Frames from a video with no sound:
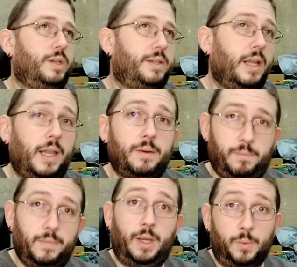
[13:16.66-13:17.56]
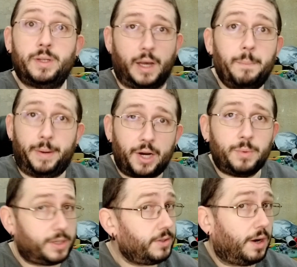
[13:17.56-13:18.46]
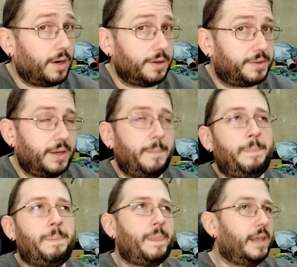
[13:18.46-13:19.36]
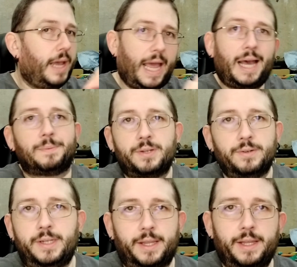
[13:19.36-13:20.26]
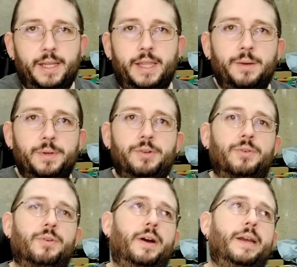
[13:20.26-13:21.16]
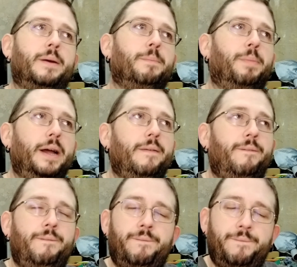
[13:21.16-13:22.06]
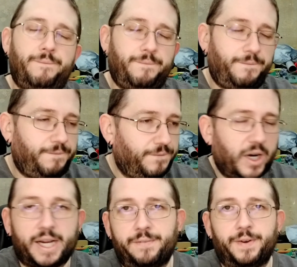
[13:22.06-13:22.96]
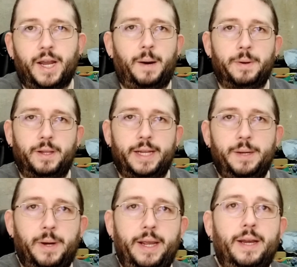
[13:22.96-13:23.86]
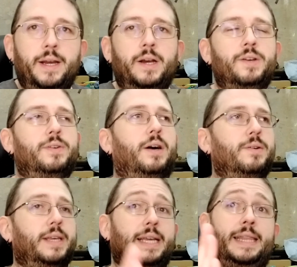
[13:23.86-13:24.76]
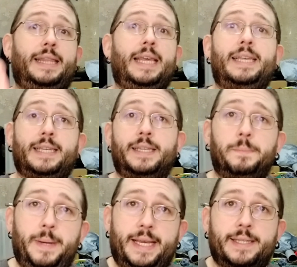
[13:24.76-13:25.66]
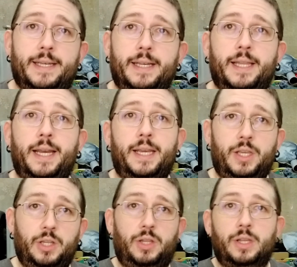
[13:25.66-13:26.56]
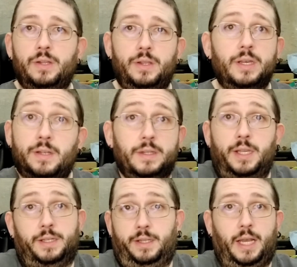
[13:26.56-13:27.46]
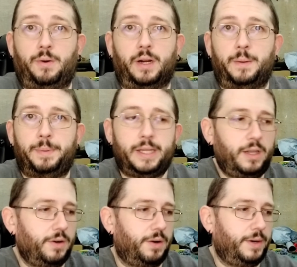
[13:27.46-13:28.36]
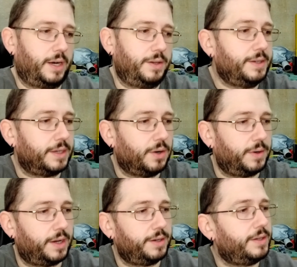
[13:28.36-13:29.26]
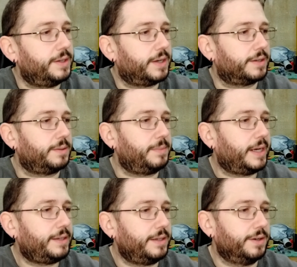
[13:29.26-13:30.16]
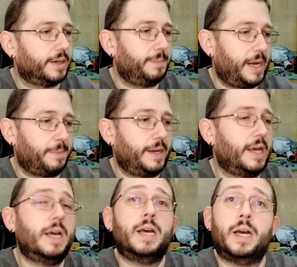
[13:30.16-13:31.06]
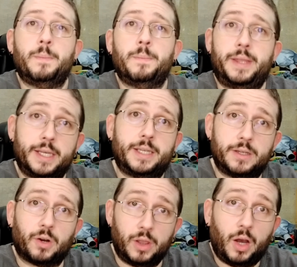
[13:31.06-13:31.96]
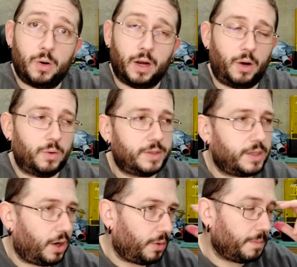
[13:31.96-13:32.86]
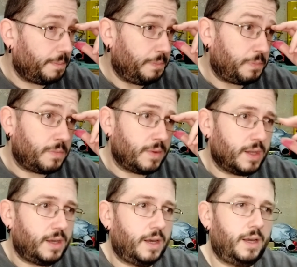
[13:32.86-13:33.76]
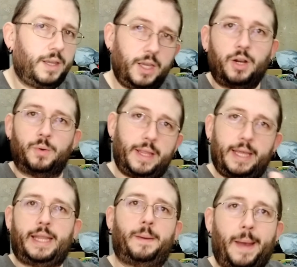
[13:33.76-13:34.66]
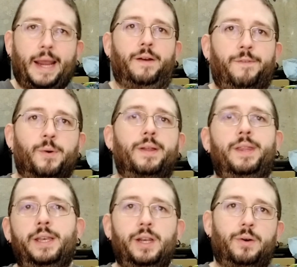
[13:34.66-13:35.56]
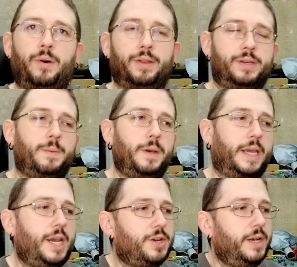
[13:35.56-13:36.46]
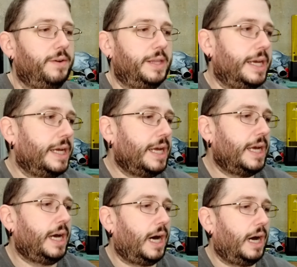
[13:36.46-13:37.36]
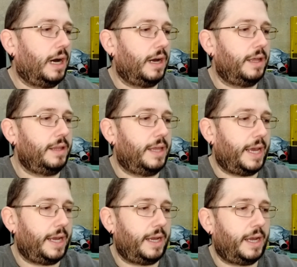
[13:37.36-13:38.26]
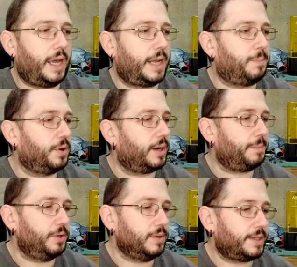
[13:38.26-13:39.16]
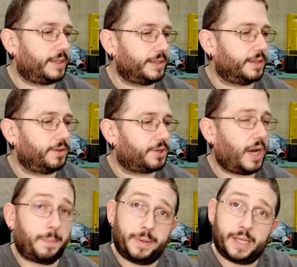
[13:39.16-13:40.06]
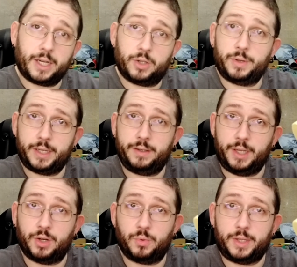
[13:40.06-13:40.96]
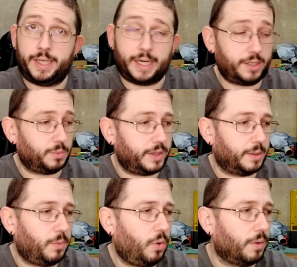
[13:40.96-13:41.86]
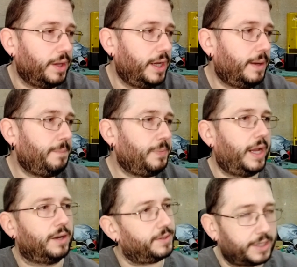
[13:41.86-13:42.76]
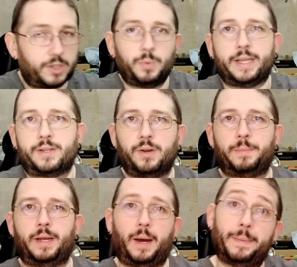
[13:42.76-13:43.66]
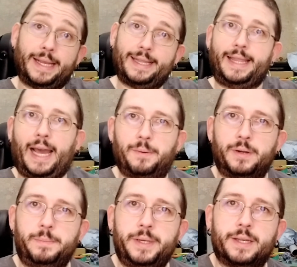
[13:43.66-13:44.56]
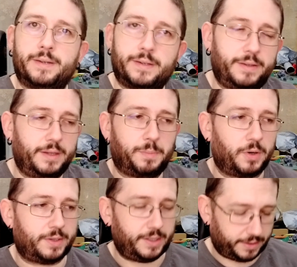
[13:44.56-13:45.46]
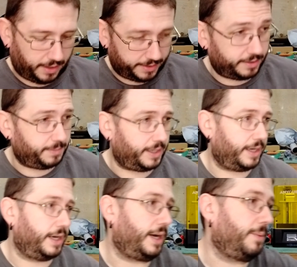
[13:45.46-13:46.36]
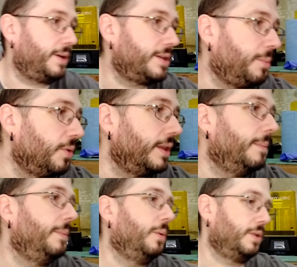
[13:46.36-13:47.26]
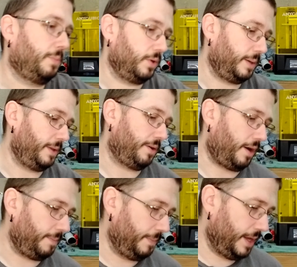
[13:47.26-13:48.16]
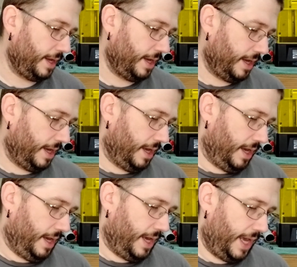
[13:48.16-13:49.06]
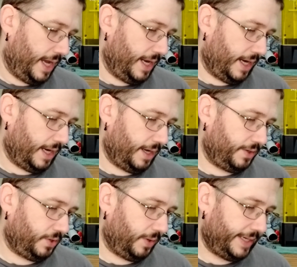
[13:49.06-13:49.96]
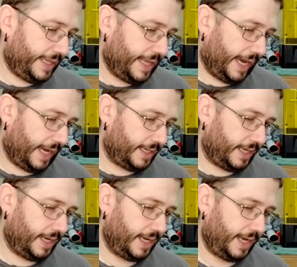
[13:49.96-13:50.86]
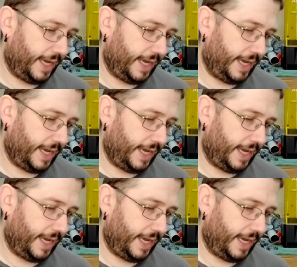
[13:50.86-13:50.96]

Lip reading: still, it was a bear with stars. Absolutely nothing like the original drawing, but freaking phenomenal anyway. So I was like, this is amazing. Like, this is now our company logo. Not only is it going on these custom dice that you're going to make me, but this is our logo. So, in that back and forth and, all this communication and everything, they had put up new listings in their shop that included, the dice with the mold. And I was like, sweet. So I'm gonna get that one because this person is awesome, and I want to support them. I want to support them in their art. And so I did that.